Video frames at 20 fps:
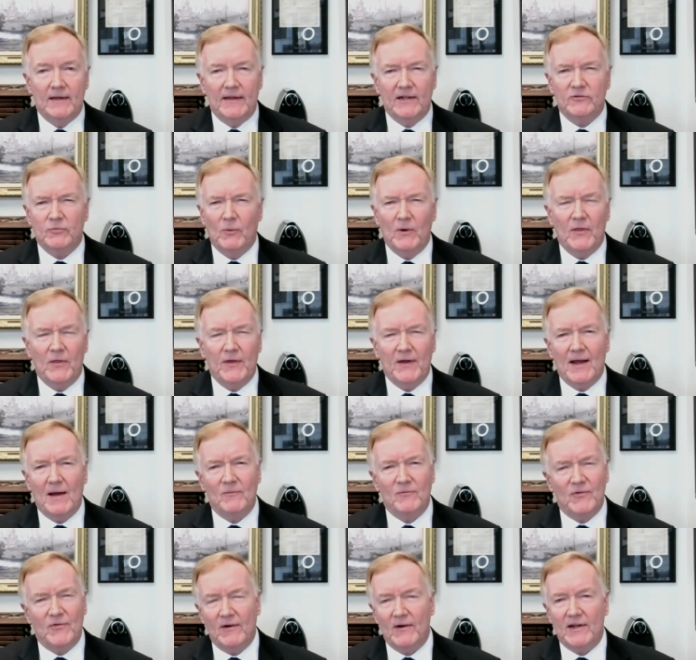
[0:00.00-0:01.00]
And that's one
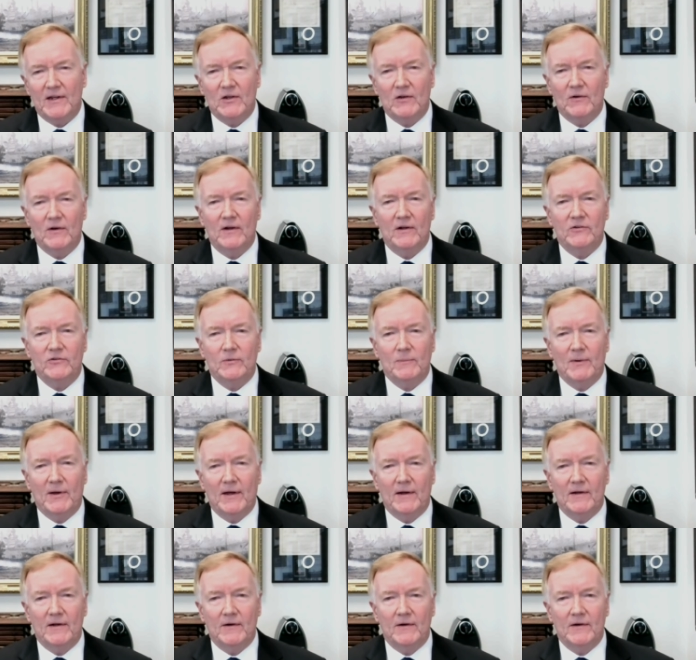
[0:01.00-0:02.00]
thing I'm very curious
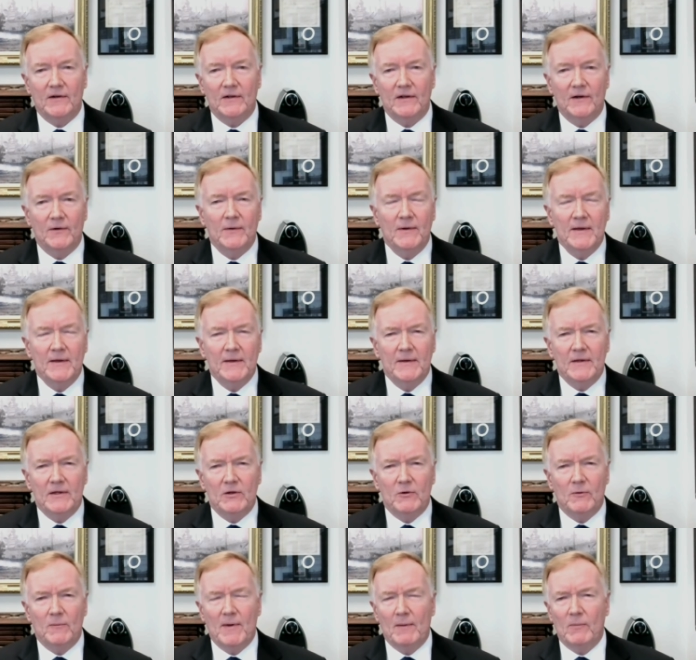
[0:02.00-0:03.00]
about here.
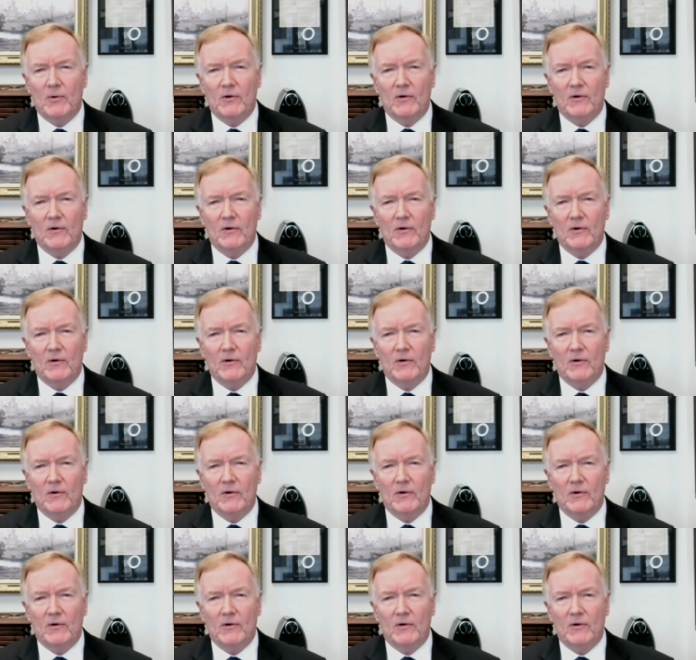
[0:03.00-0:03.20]
You